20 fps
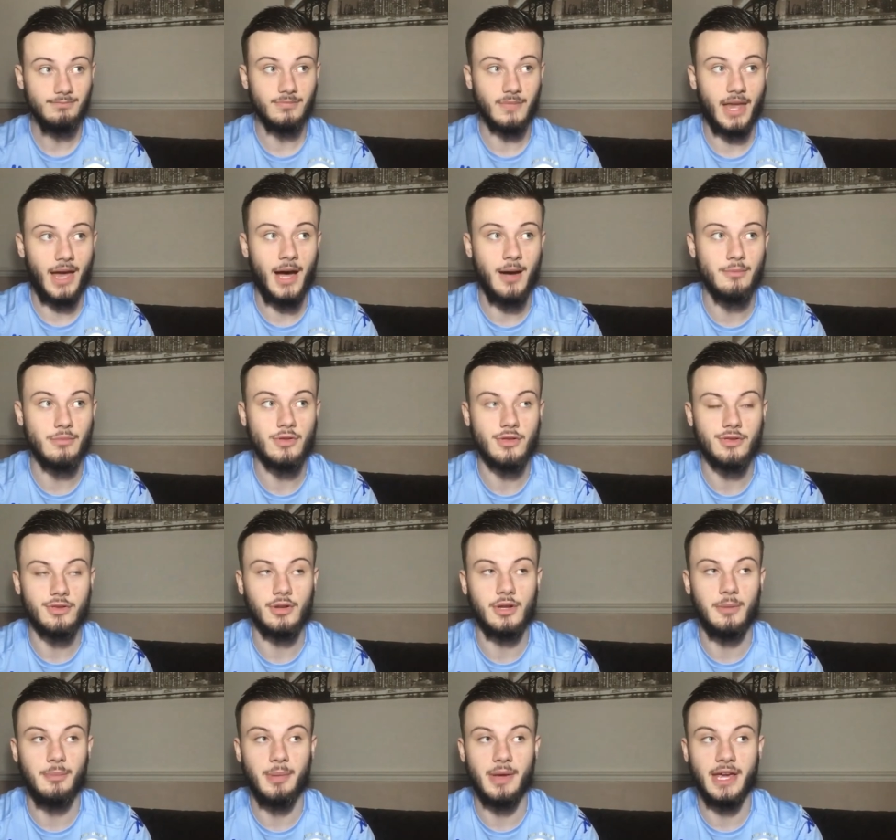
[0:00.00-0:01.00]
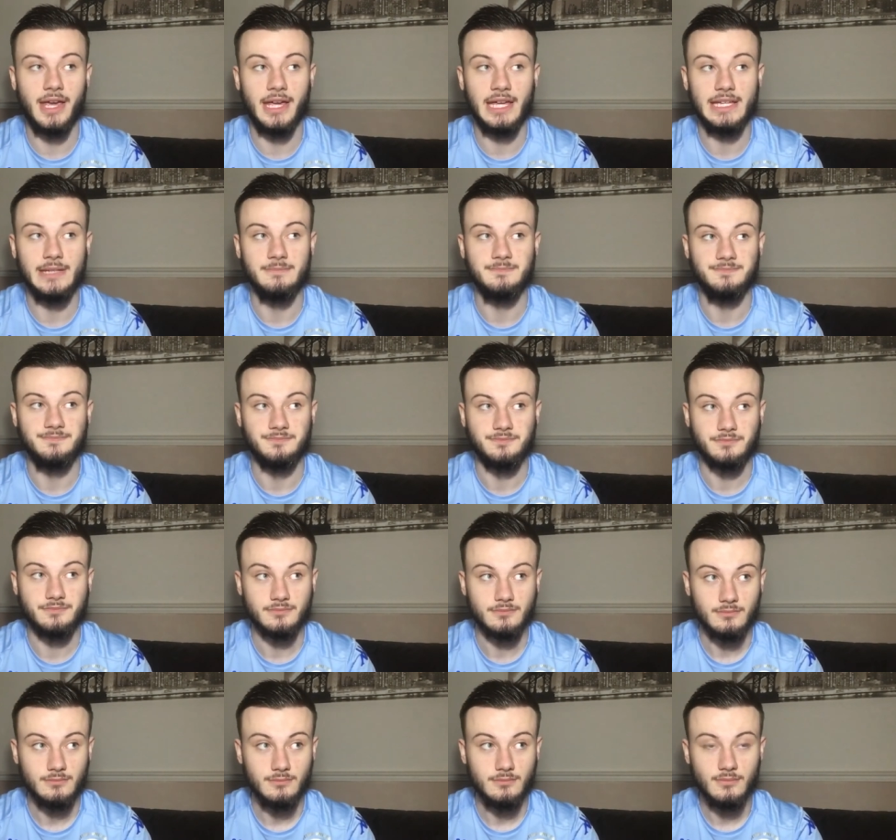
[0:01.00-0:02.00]
I'm just going to be,
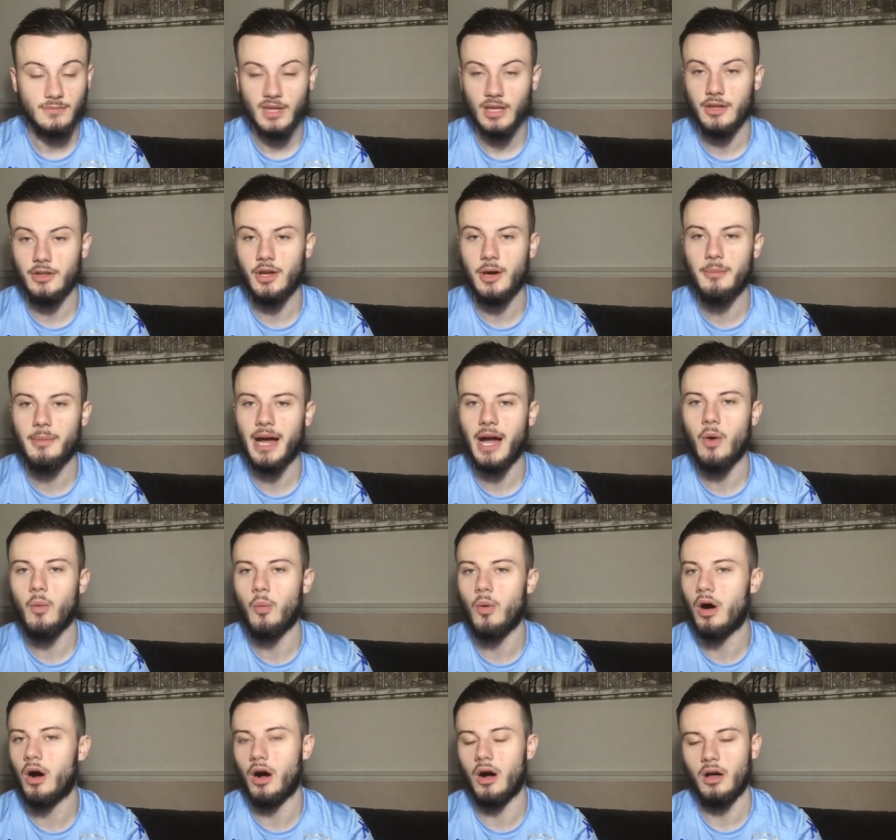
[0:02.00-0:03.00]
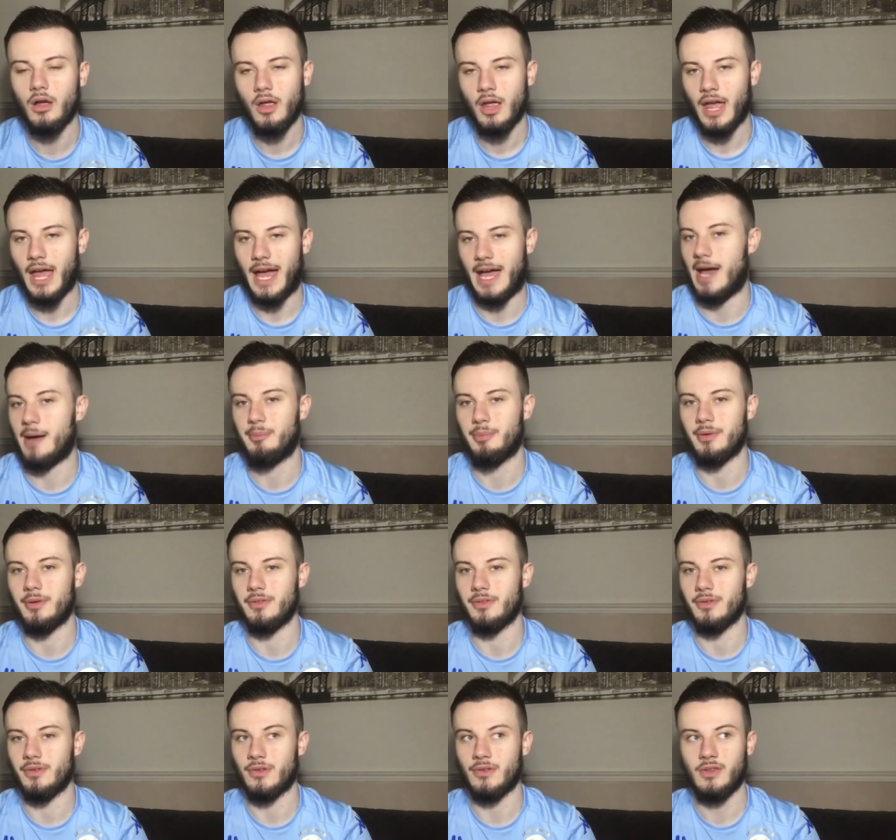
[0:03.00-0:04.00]
no matter what
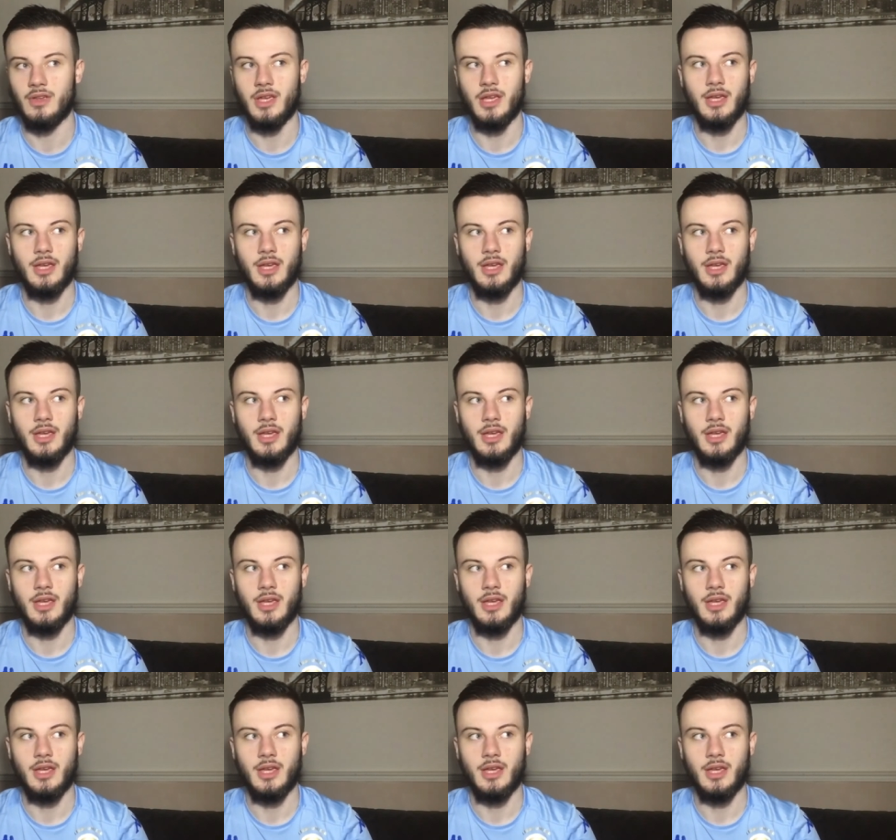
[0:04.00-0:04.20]
happens,